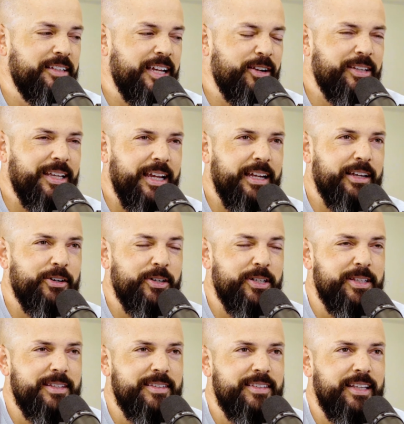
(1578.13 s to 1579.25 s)
How'd they anchor it
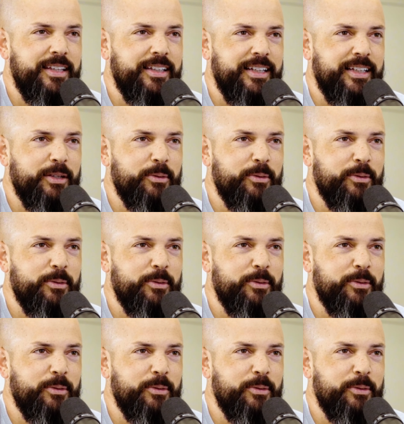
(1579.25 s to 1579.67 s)
to the ceiling?